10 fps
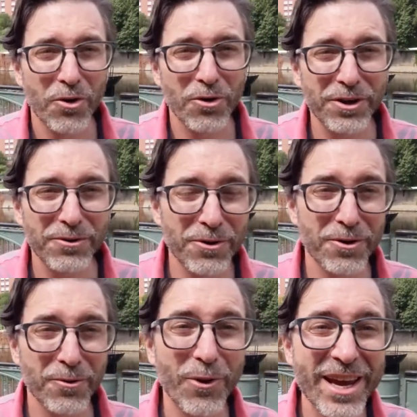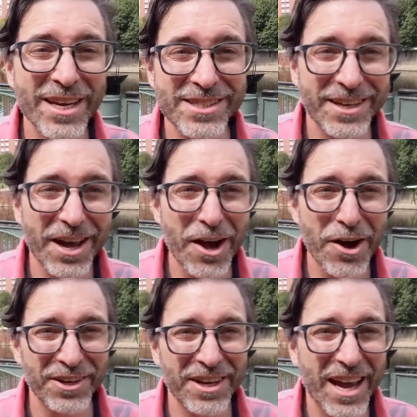or you order wings to
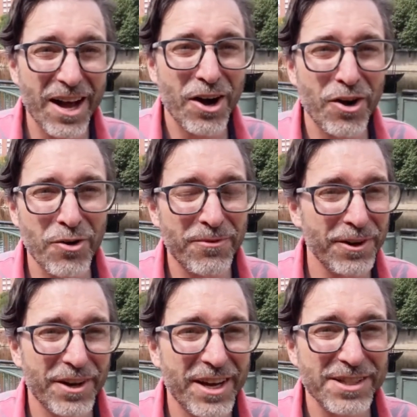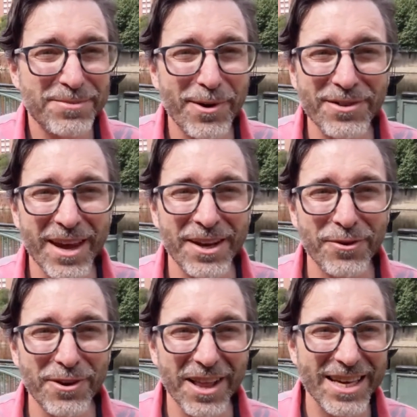go and you get home for your kid's birthday and
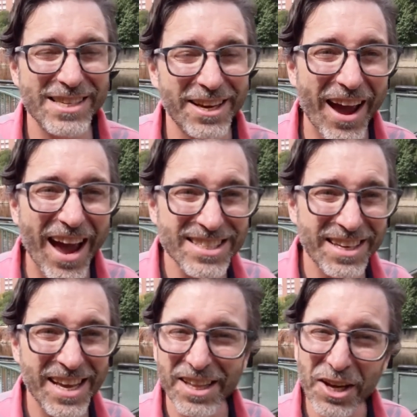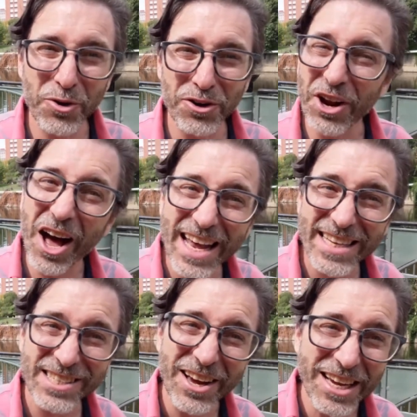you realize that you accidentally ordered
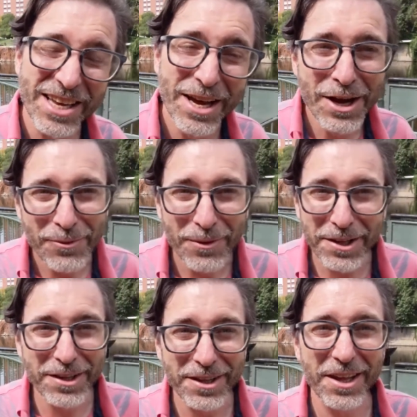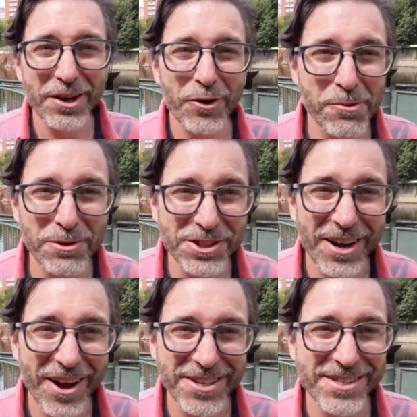hot sauce rather than the normal
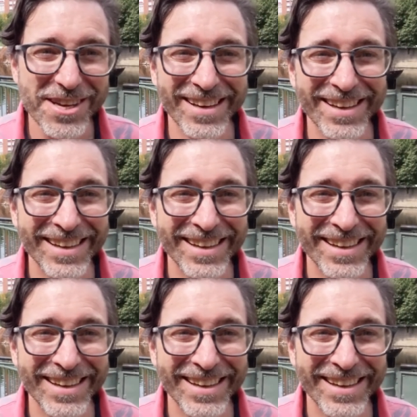sauce.